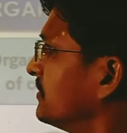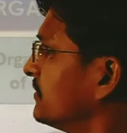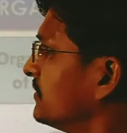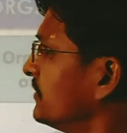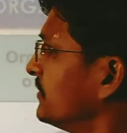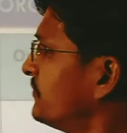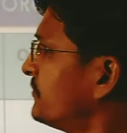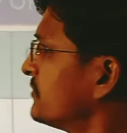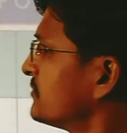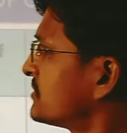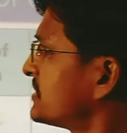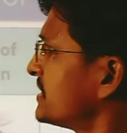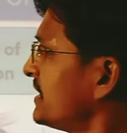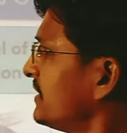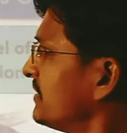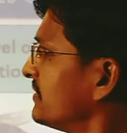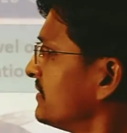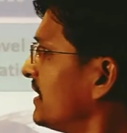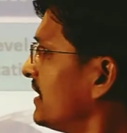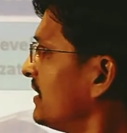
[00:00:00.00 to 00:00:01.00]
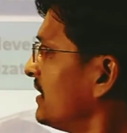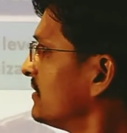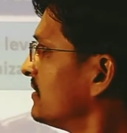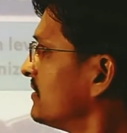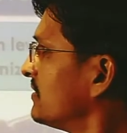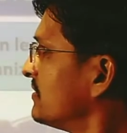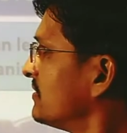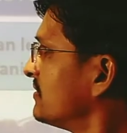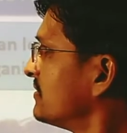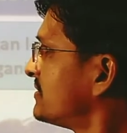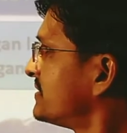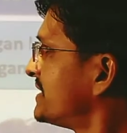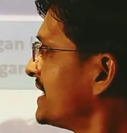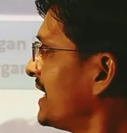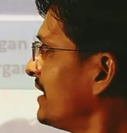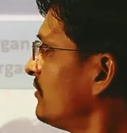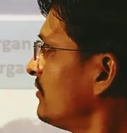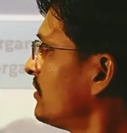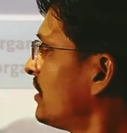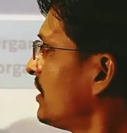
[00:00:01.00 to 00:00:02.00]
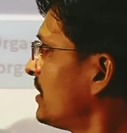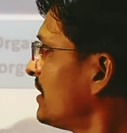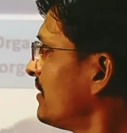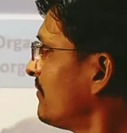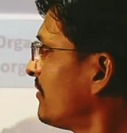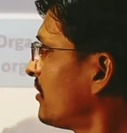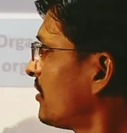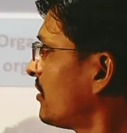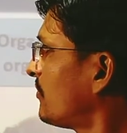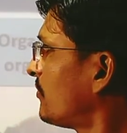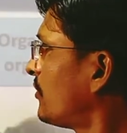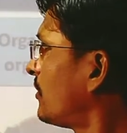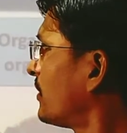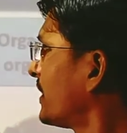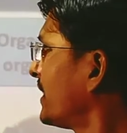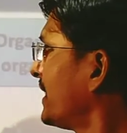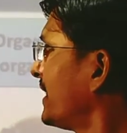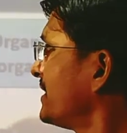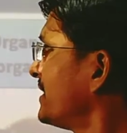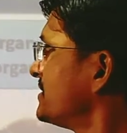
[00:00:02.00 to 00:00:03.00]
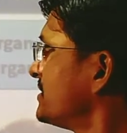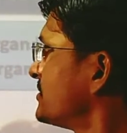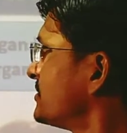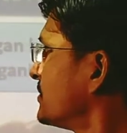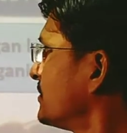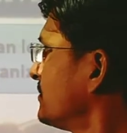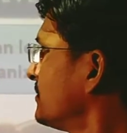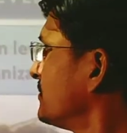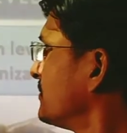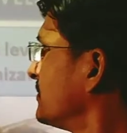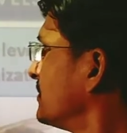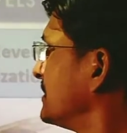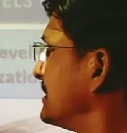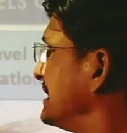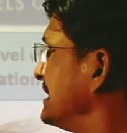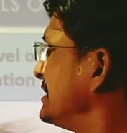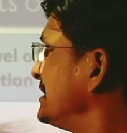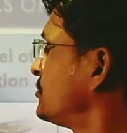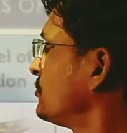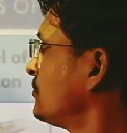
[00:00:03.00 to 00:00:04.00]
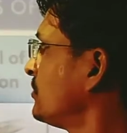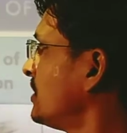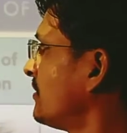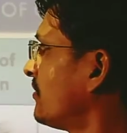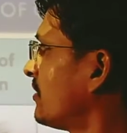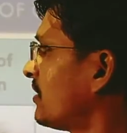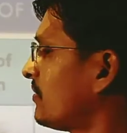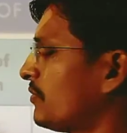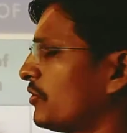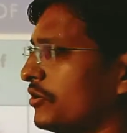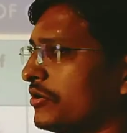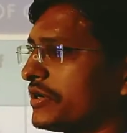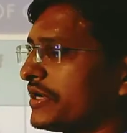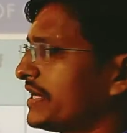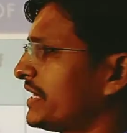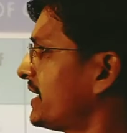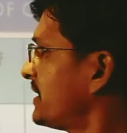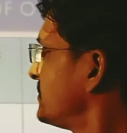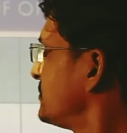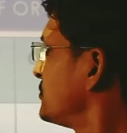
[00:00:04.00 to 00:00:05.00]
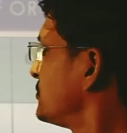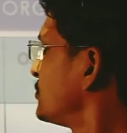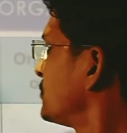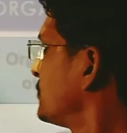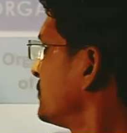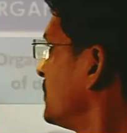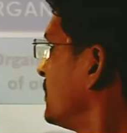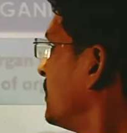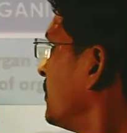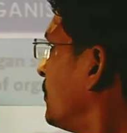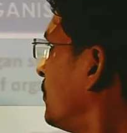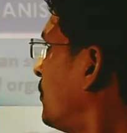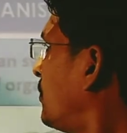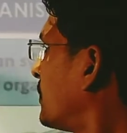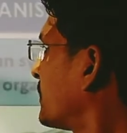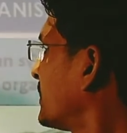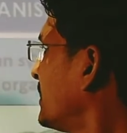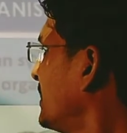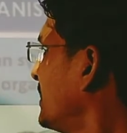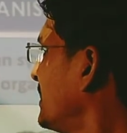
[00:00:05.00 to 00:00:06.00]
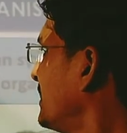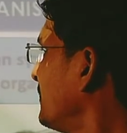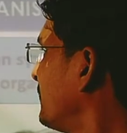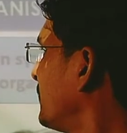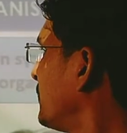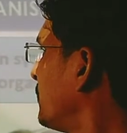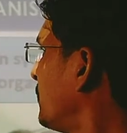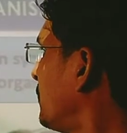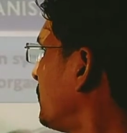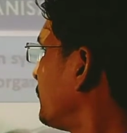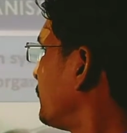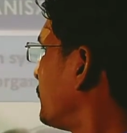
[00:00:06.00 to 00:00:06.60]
if you see the cellular level of organization, tissue level of organization, organ level of